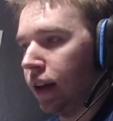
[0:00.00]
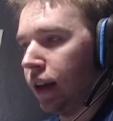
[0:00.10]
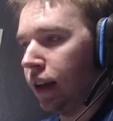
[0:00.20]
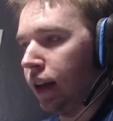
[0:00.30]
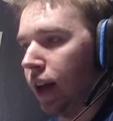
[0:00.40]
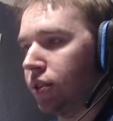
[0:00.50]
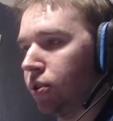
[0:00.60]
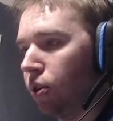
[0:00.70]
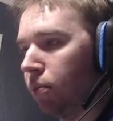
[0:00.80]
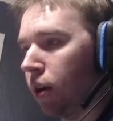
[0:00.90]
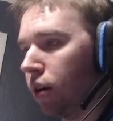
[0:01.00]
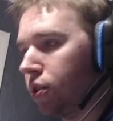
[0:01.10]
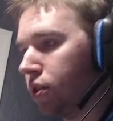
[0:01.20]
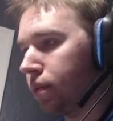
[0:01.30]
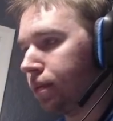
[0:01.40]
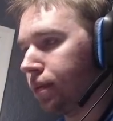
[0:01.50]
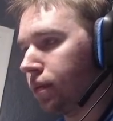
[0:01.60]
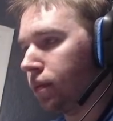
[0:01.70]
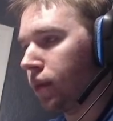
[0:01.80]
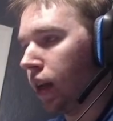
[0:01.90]
He lost his whole march.
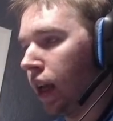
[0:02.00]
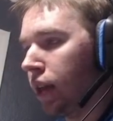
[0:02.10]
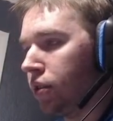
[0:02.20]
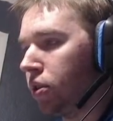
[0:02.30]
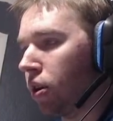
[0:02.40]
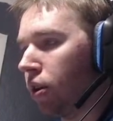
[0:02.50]
0